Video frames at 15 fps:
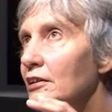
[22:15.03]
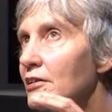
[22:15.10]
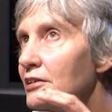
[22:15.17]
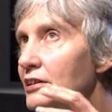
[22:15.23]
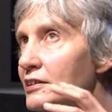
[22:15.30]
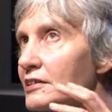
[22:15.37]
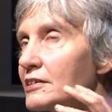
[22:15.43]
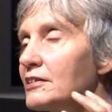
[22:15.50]

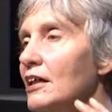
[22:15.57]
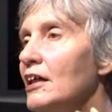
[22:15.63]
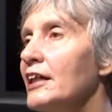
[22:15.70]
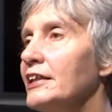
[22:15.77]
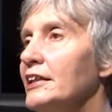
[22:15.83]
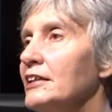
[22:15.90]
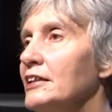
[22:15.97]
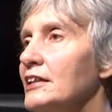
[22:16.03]

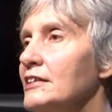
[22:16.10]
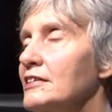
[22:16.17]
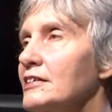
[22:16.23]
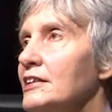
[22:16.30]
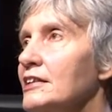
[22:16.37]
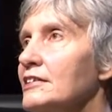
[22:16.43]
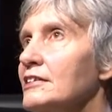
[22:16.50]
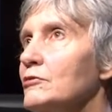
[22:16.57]
deciding these
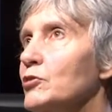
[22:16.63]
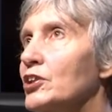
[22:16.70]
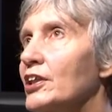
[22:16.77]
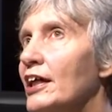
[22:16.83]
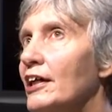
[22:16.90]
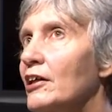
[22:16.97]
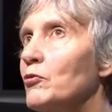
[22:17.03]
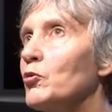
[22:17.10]
things
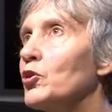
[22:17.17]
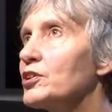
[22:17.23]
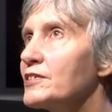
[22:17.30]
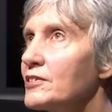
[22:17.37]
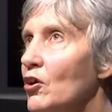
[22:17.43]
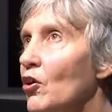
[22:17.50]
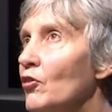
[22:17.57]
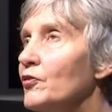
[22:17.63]
without what
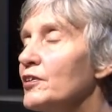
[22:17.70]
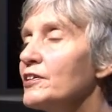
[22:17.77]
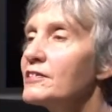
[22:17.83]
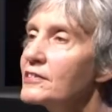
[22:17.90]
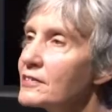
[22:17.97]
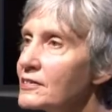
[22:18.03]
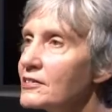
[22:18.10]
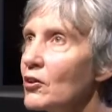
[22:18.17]
is often the
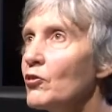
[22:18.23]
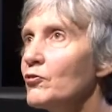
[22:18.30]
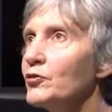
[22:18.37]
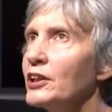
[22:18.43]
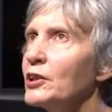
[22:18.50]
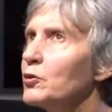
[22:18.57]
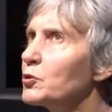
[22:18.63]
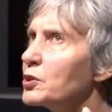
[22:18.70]

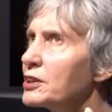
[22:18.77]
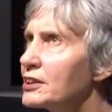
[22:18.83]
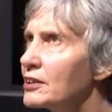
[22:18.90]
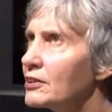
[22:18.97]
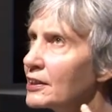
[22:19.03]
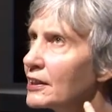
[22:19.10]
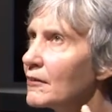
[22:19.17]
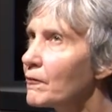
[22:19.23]
softening or
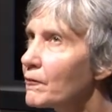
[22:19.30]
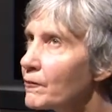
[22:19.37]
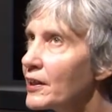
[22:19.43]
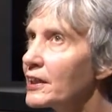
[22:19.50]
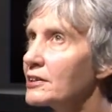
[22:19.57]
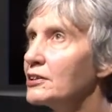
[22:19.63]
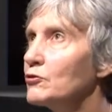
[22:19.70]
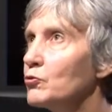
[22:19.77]
the
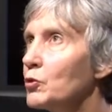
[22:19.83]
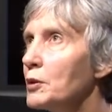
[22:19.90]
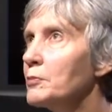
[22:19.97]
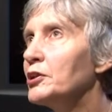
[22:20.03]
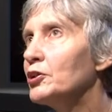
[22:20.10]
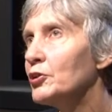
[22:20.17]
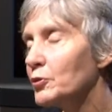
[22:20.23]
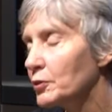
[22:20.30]
effect of
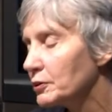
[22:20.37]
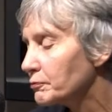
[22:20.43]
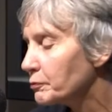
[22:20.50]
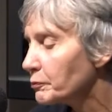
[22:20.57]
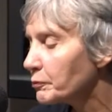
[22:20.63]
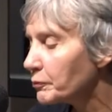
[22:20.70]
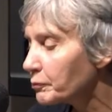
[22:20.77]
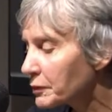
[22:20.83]
women who are
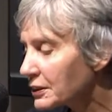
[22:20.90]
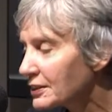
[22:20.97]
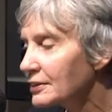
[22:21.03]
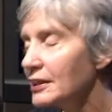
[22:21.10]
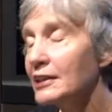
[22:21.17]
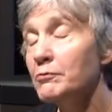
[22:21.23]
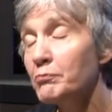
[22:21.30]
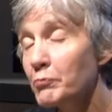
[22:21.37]

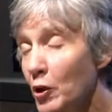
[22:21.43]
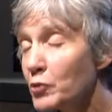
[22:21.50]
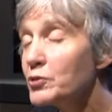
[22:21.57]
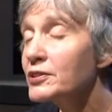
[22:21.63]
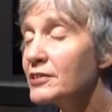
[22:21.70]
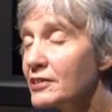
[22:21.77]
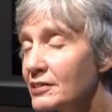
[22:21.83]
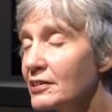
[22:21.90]
in
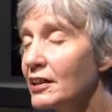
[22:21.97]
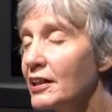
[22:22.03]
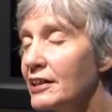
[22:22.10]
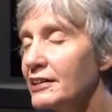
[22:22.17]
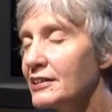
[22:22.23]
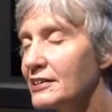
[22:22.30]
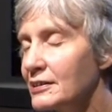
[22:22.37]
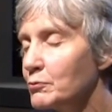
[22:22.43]
most
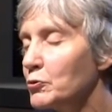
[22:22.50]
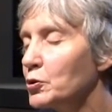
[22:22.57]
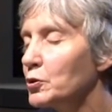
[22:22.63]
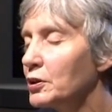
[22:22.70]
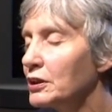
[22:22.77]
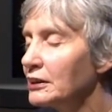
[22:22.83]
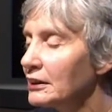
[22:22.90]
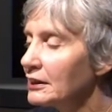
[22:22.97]
societies
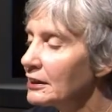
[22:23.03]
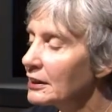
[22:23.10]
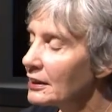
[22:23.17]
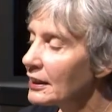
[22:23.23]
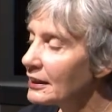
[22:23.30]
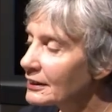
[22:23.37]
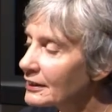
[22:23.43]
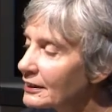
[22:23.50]
more
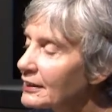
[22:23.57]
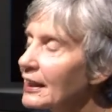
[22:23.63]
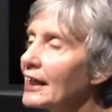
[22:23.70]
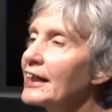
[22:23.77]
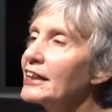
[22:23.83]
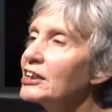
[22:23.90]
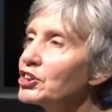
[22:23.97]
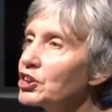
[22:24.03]

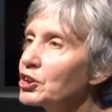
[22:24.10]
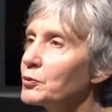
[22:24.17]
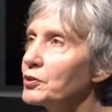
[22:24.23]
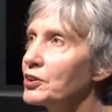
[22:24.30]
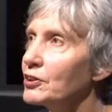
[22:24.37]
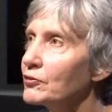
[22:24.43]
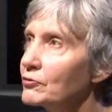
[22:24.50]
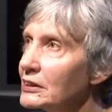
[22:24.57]
engaged
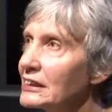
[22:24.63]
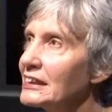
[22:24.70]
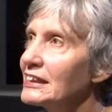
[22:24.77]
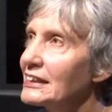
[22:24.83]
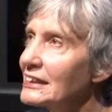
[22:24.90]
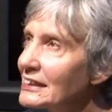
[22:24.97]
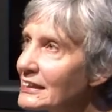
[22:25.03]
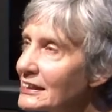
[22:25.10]
with the really
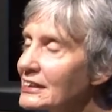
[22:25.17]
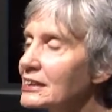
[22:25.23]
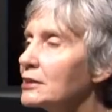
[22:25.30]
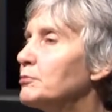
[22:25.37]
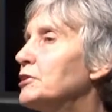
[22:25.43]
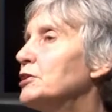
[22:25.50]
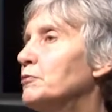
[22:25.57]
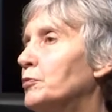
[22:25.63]

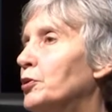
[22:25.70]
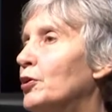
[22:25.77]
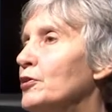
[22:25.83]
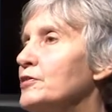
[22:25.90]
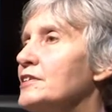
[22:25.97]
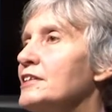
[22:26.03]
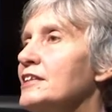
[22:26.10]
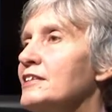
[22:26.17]
intimate
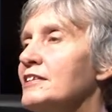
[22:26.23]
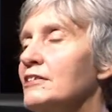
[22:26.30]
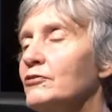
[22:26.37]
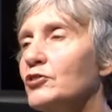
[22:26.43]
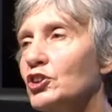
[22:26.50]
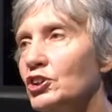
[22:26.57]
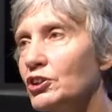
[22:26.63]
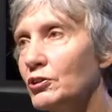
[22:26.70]
process
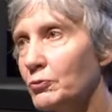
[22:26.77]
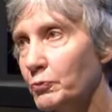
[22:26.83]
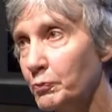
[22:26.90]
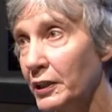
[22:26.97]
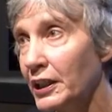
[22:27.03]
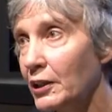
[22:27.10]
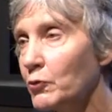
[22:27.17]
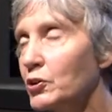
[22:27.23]
of
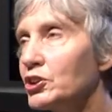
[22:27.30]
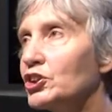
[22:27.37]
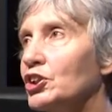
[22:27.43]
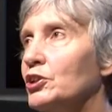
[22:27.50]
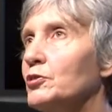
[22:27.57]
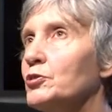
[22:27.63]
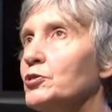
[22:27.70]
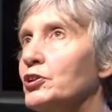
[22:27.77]
being with
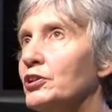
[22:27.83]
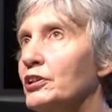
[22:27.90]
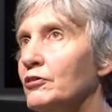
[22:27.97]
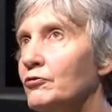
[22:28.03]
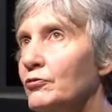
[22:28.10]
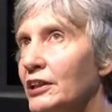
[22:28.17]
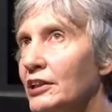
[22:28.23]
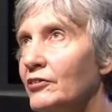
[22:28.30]
children
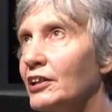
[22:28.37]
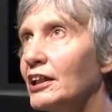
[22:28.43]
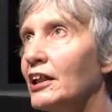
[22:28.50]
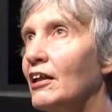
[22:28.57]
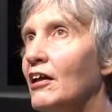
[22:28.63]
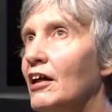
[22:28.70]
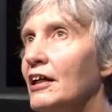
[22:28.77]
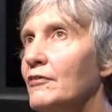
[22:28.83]
and rearing
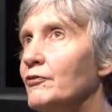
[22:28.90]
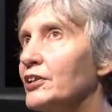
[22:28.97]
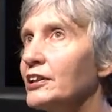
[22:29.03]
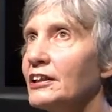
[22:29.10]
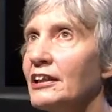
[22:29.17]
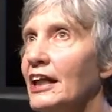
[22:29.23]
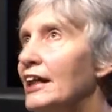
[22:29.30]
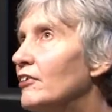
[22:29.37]
life
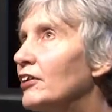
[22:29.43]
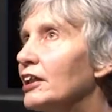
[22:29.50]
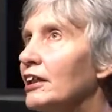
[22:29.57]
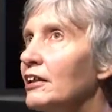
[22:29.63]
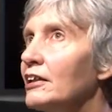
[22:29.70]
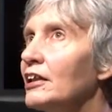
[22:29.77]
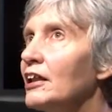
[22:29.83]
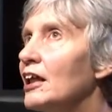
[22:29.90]
and carry
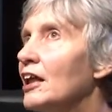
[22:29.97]
a